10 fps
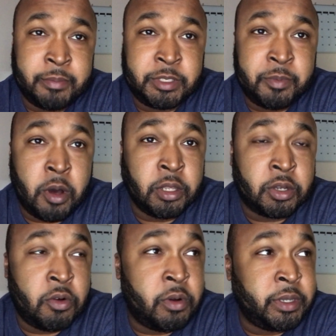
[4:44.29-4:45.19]
Smaller
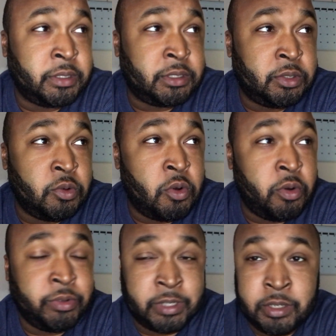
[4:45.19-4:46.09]
coins, new
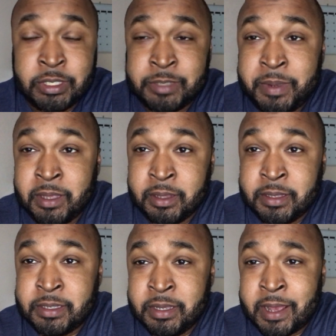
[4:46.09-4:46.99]
coins that are just being
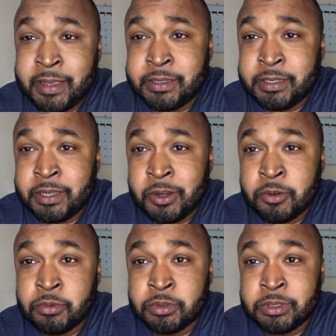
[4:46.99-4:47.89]
listed,
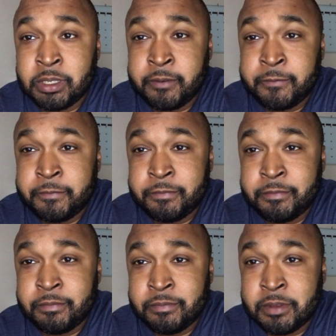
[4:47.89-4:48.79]
ICOs,
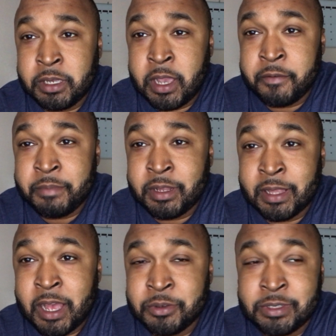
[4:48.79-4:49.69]
if the government
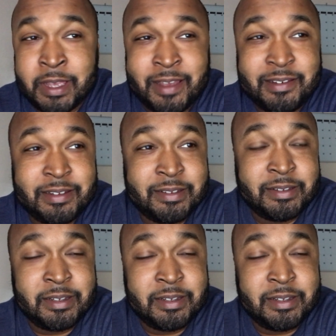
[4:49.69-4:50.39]
allows that.